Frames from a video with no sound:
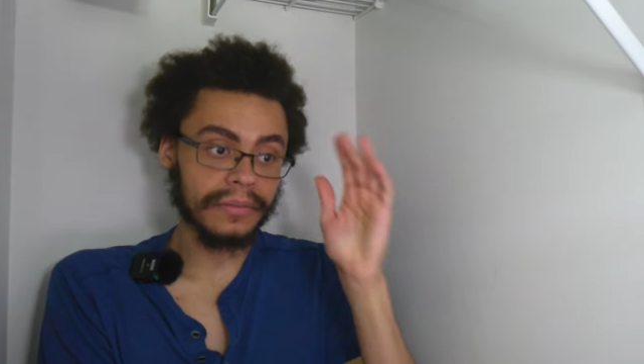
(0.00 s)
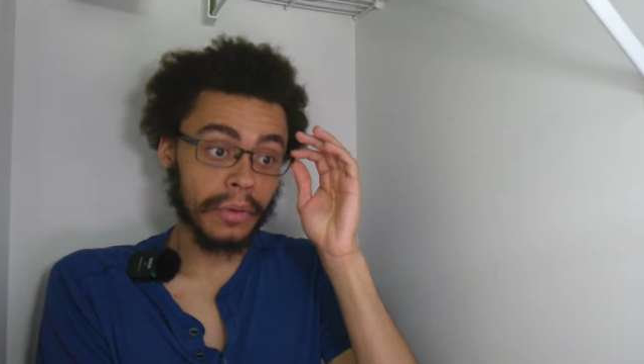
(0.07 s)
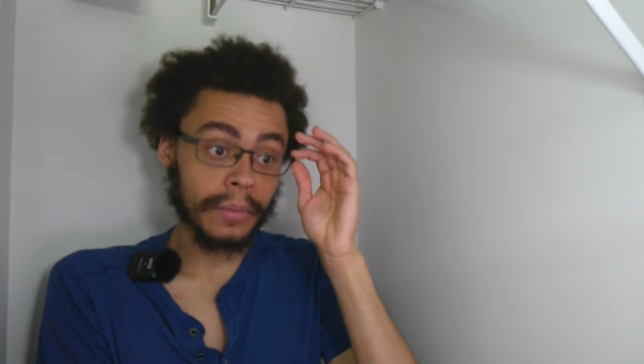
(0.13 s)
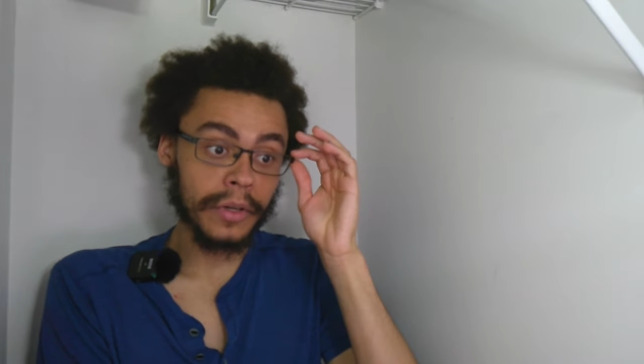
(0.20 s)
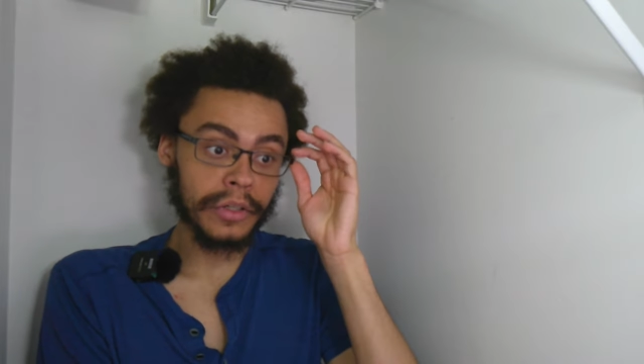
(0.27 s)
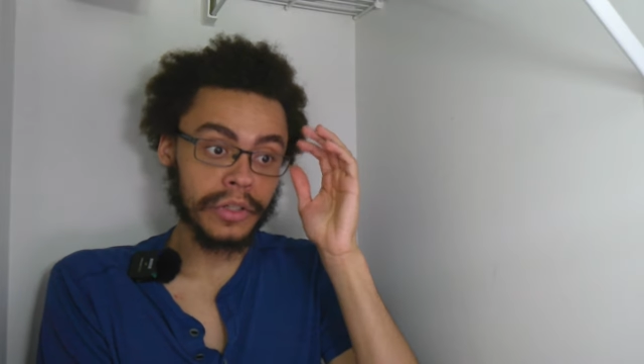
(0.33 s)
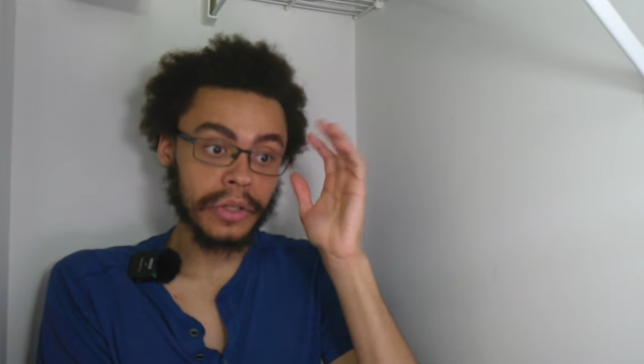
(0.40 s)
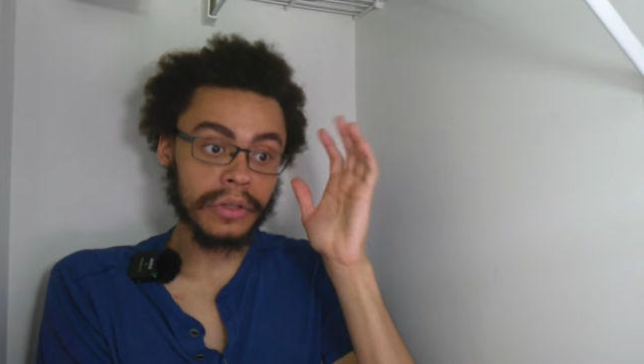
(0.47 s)
women
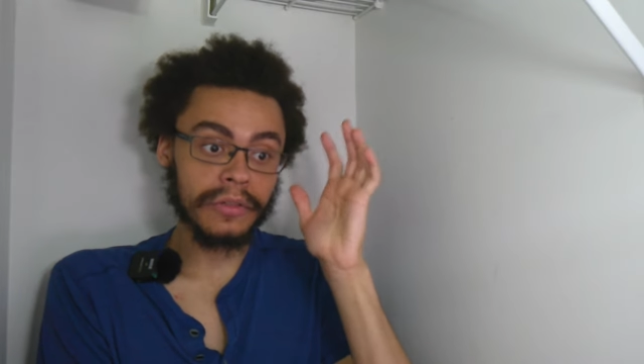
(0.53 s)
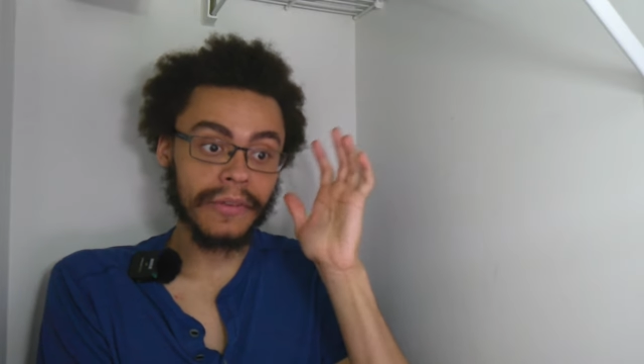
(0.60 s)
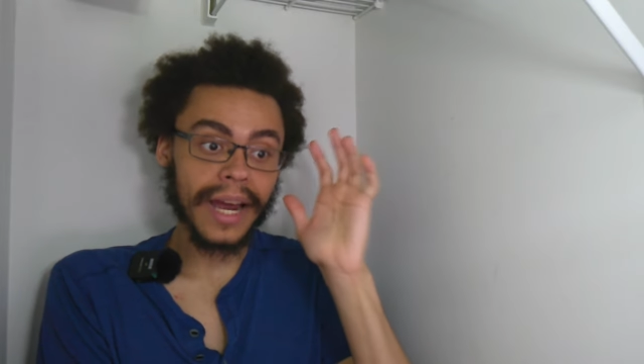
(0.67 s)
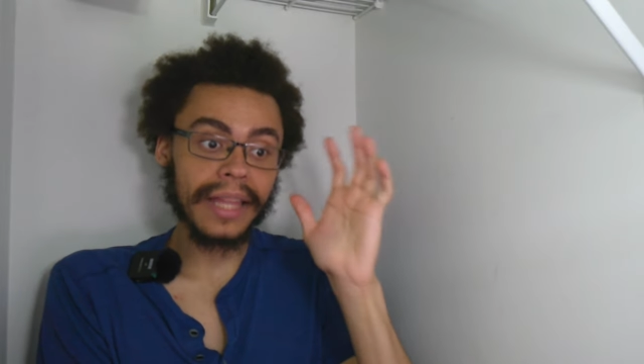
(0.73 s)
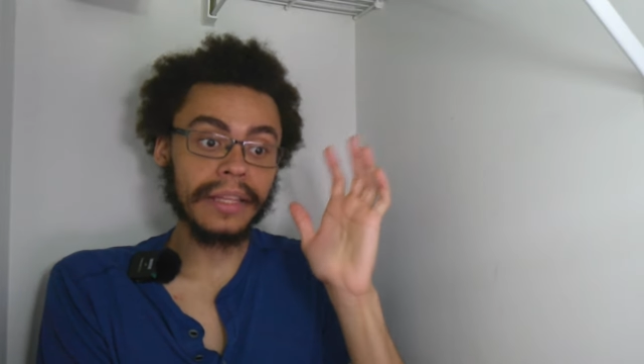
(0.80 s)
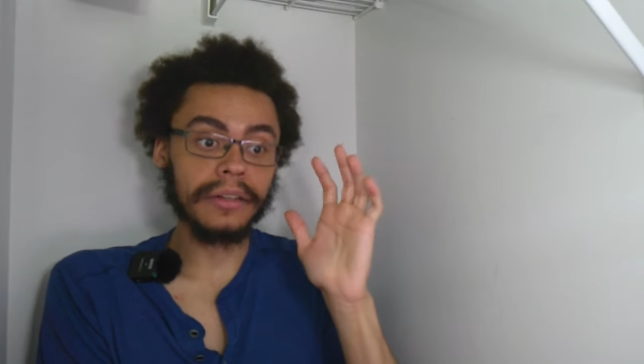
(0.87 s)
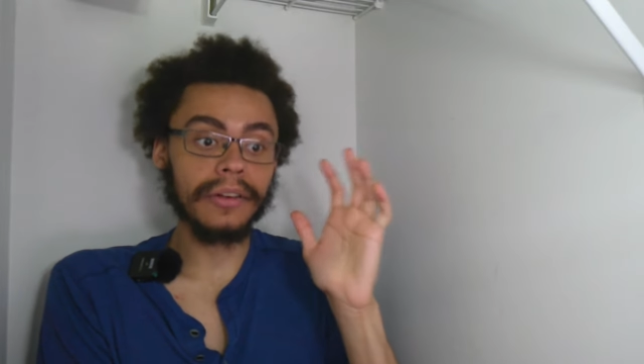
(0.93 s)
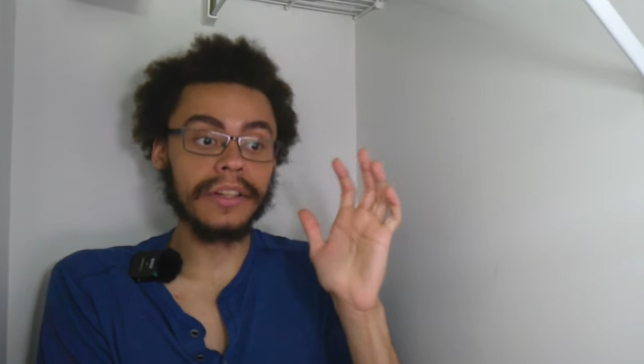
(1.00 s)
who choose
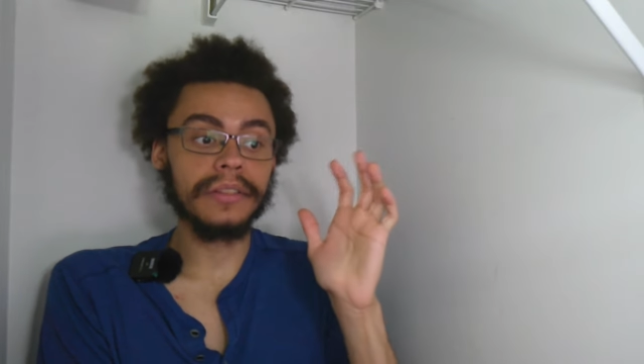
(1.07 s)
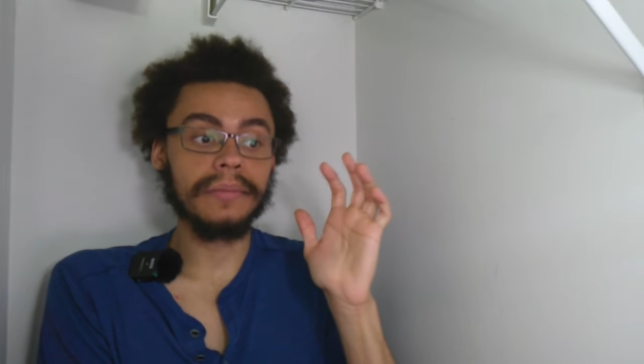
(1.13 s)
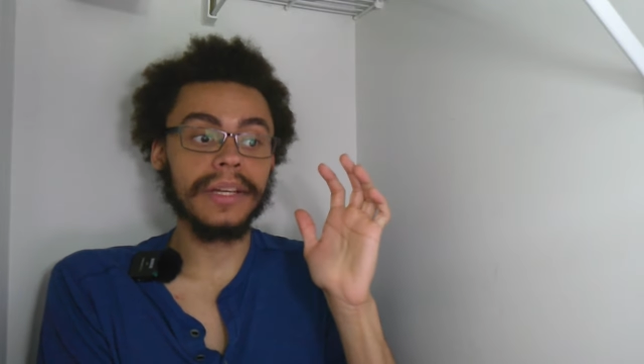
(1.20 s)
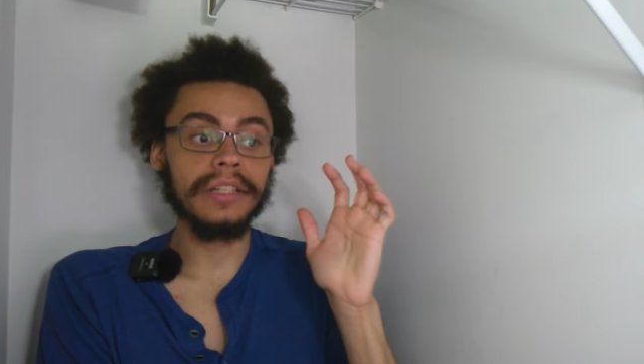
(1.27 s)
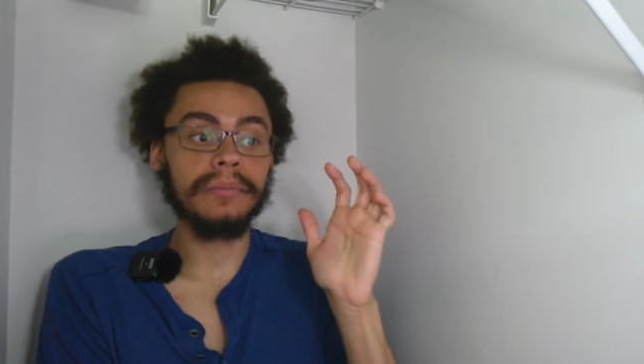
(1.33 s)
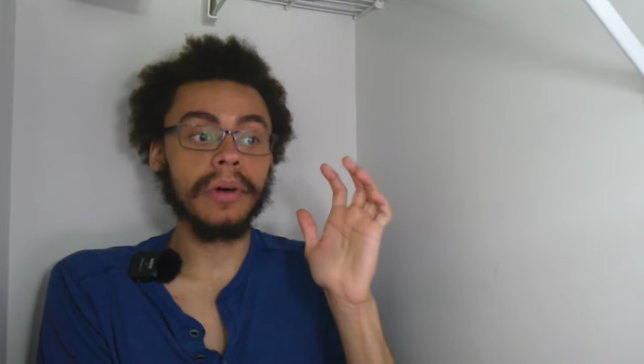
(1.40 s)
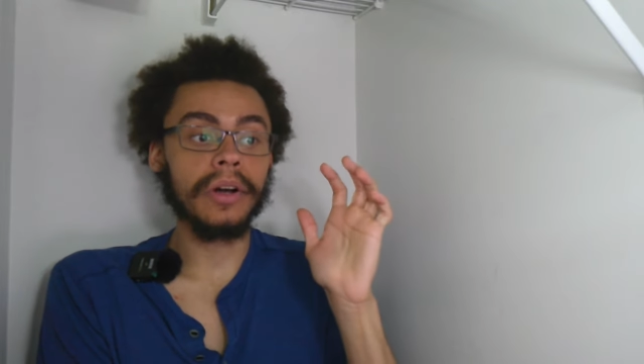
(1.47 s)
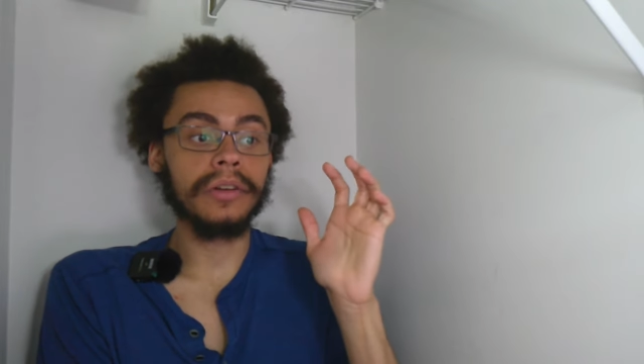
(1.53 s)
violent aggressive
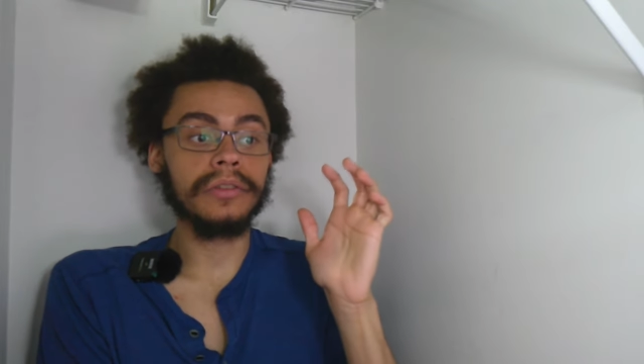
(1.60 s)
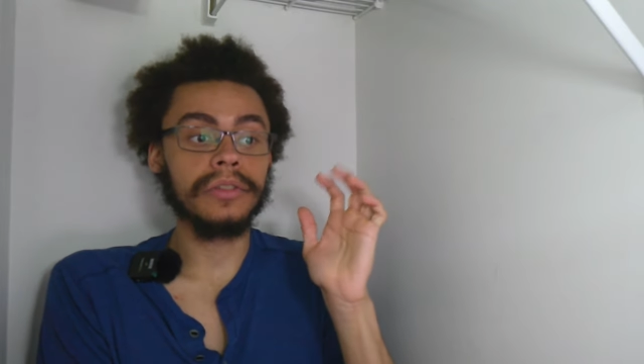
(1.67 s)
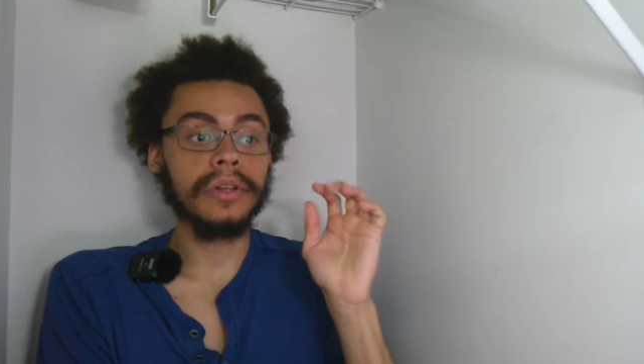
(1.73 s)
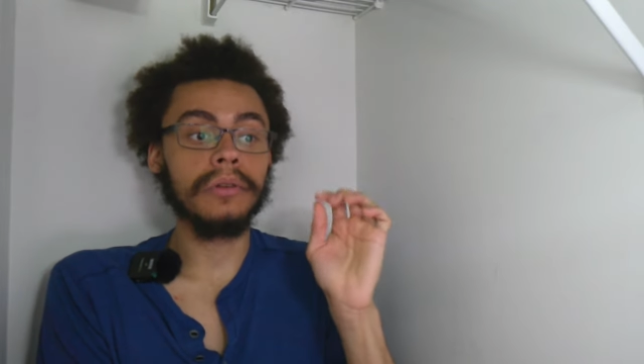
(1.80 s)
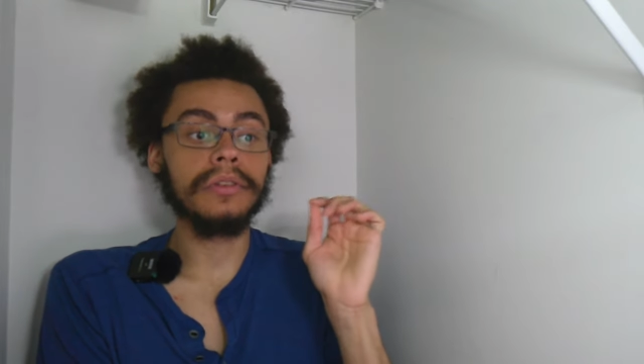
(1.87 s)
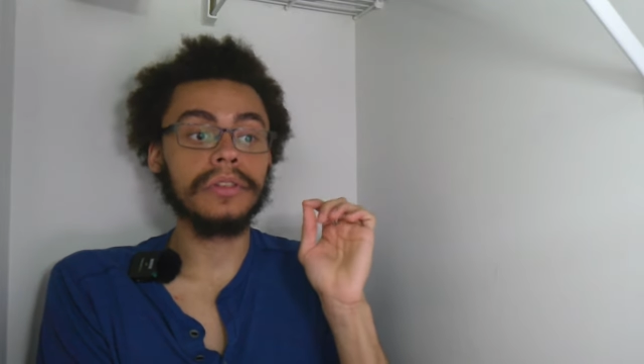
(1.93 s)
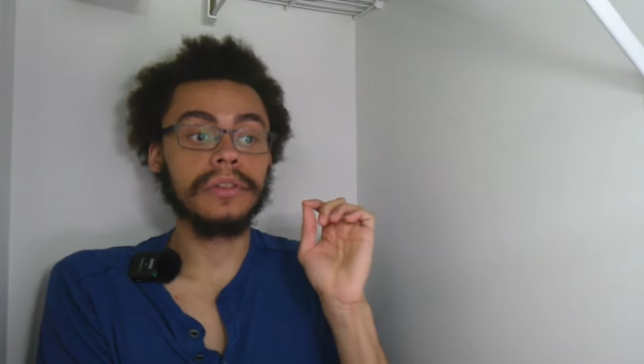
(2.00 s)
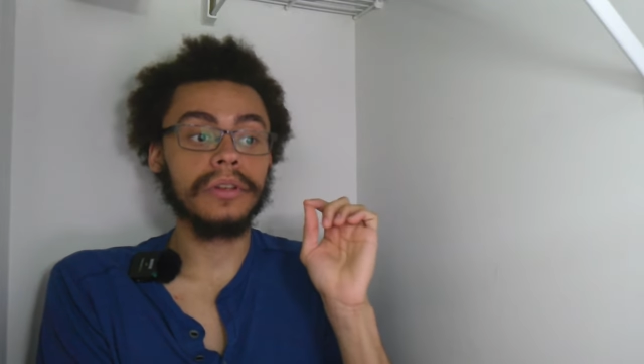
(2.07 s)
men as partners
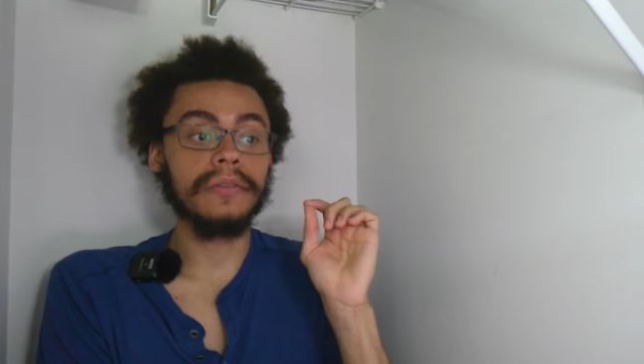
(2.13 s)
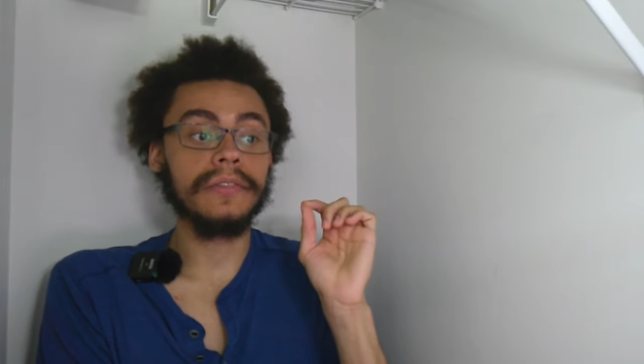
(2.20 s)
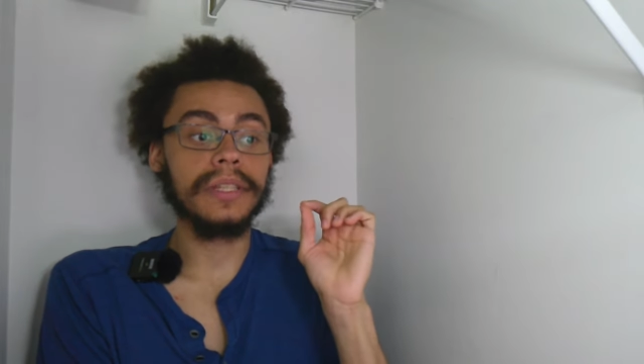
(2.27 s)
don't deserve